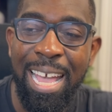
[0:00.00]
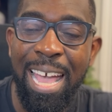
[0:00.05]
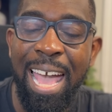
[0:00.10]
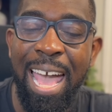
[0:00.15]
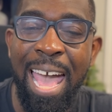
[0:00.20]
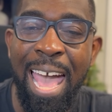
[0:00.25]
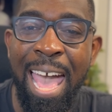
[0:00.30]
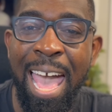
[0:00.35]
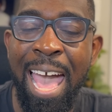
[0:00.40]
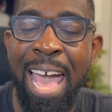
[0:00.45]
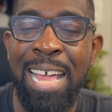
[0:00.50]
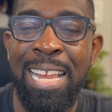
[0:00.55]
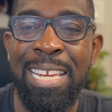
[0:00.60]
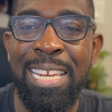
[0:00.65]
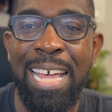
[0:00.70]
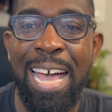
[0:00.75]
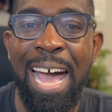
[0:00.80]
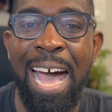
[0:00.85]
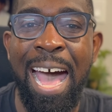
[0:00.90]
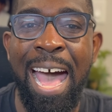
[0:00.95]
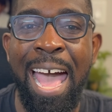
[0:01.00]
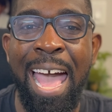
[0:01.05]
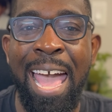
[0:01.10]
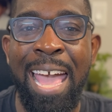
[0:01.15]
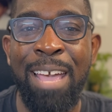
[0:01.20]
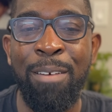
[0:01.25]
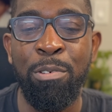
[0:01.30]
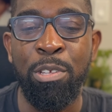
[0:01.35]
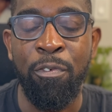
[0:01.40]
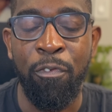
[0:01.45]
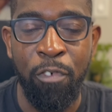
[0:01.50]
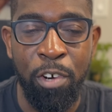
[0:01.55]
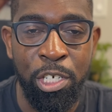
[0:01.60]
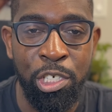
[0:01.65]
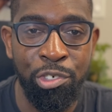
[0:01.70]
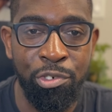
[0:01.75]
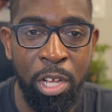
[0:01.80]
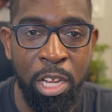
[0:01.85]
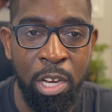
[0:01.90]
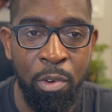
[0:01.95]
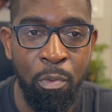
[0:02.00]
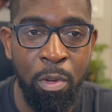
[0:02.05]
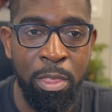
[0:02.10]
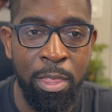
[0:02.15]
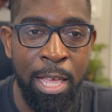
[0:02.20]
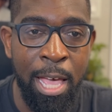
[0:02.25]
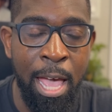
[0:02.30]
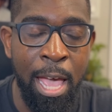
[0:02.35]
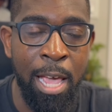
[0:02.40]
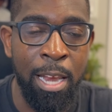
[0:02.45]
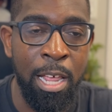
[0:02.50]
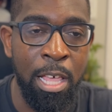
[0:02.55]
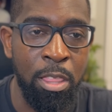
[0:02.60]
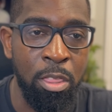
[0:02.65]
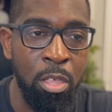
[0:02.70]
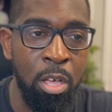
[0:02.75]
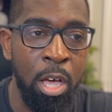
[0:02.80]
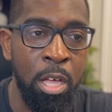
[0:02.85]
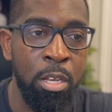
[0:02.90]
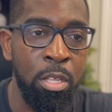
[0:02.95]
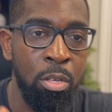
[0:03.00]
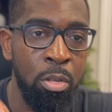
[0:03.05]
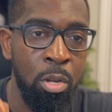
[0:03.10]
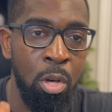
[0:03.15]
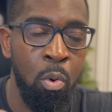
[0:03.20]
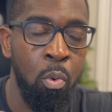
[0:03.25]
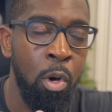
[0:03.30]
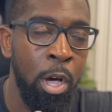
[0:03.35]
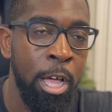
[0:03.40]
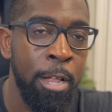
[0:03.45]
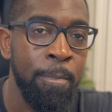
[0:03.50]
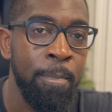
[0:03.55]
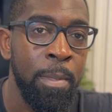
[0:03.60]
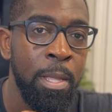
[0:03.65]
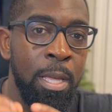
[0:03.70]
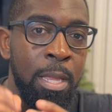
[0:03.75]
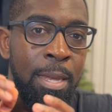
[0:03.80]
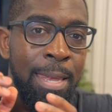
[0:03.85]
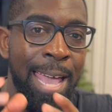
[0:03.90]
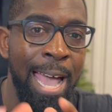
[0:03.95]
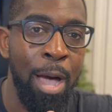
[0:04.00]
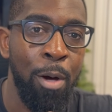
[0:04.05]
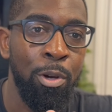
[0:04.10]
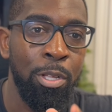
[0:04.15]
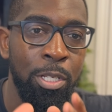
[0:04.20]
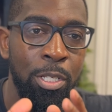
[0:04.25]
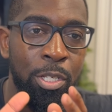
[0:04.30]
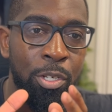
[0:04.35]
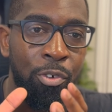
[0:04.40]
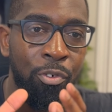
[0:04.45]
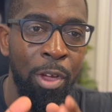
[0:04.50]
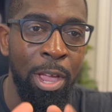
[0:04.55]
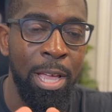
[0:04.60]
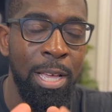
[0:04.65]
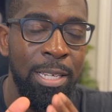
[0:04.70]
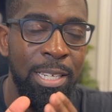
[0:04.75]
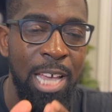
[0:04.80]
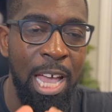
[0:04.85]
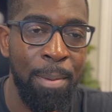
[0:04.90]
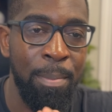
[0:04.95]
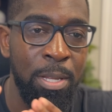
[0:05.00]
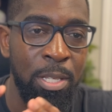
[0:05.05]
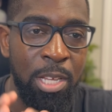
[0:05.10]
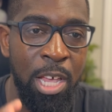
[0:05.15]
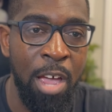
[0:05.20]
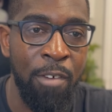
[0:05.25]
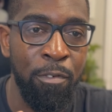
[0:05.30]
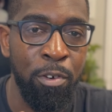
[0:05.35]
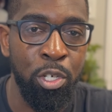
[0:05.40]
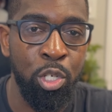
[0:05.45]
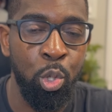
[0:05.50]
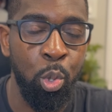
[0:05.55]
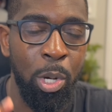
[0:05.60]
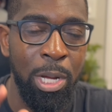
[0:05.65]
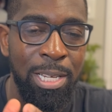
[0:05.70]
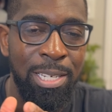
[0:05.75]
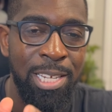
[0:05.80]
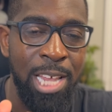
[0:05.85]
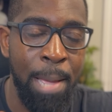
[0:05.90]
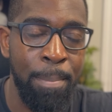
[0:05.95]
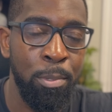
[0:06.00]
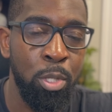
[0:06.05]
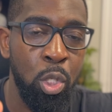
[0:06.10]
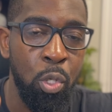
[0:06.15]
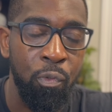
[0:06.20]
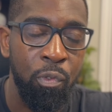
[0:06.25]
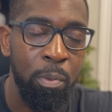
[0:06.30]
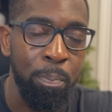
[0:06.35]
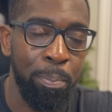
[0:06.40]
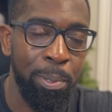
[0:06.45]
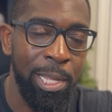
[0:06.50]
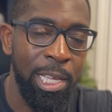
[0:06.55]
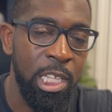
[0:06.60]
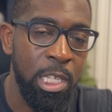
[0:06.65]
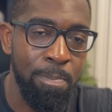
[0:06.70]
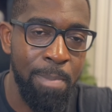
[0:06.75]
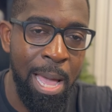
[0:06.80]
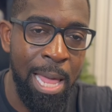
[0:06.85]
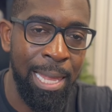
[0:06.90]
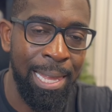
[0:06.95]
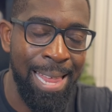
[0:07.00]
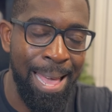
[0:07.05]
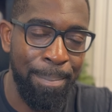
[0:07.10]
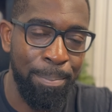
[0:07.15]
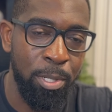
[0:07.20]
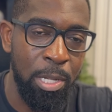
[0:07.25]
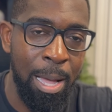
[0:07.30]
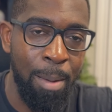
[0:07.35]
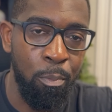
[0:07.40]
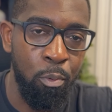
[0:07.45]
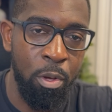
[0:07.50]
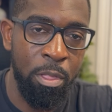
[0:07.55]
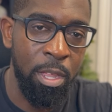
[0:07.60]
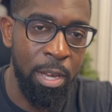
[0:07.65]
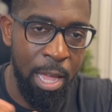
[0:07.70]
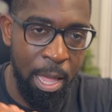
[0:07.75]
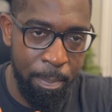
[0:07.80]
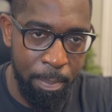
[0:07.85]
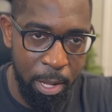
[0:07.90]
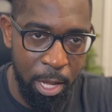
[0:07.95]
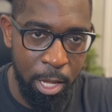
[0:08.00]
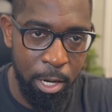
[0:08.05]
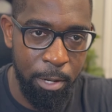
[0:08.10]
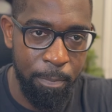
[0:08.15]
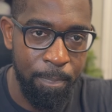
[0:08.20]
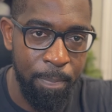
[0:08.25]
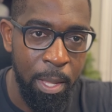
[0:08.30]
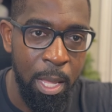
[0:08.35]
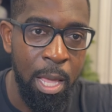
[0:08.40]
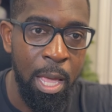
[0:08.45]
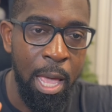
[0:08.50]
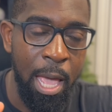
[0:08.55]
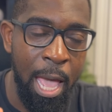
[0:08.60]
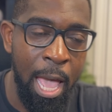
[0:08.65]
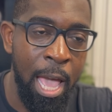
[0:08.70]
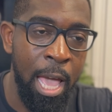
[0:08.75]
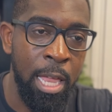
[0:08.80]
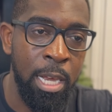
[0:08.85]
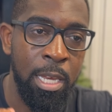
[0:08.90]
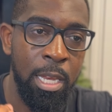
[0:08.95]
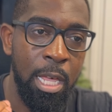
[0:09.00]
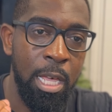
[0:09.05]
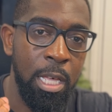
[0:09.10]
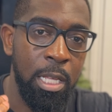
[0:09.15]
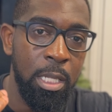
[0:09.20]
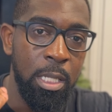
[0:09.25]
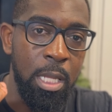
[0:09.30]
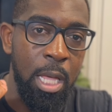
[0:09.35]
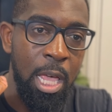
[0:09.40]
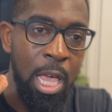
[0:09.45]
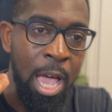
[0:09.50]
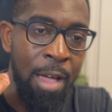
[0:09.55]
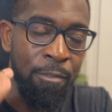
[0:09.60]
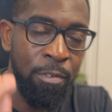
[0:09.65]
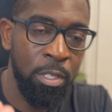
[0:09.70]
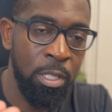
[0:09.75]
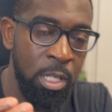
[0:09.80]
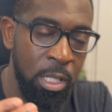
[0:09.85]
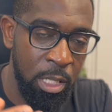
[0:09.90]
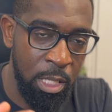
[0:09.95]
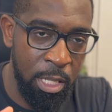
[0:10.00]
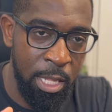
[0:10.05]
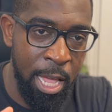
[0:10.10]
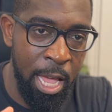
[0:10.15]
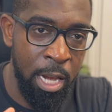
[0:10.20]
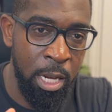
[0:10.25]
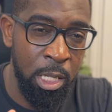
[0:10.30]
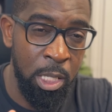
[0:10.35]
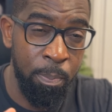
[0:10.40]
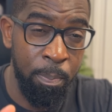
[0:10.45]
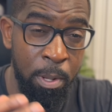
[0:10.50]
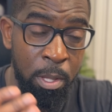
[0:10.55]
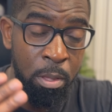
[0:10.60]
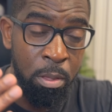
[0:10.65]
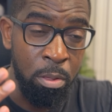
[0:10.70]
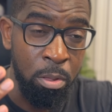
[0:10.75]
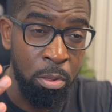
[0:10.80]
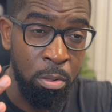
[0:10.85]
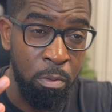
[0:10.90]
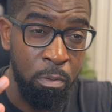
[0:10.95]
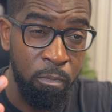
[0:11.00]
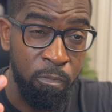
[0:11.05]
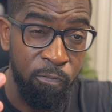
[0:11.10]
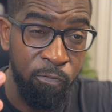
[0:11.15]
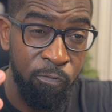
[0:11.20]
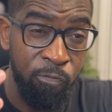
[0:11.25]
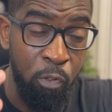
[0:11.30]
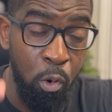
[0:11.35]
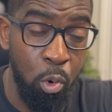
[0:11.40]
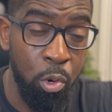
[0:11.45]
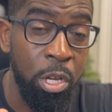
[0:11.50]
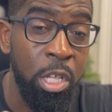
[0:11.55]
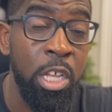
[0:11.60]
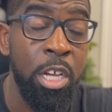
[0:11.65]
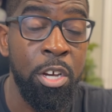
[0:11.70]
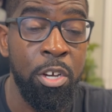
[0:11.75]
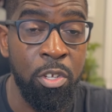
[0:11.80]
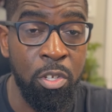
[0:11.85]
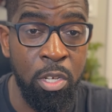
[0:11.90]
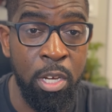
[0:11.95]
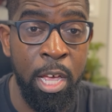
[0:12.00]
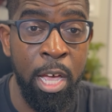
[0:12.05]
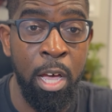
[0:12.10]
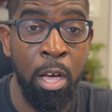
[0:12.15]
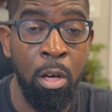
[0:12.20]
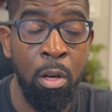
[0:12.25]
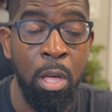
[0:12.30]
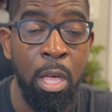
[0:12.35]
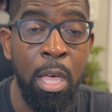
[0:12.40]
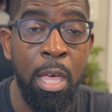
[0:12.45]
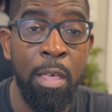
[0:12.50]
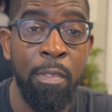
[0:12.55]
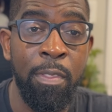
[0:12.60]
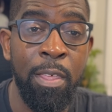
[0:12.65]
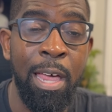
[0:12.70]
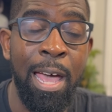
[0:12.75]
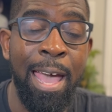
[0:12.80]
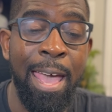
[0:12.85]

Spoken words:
and I was frustrated with that. And I thought, you know what? Now is as great a time as ever to attempt to replace my laptop with an iPad. And ever since then, it's been 4 years now that I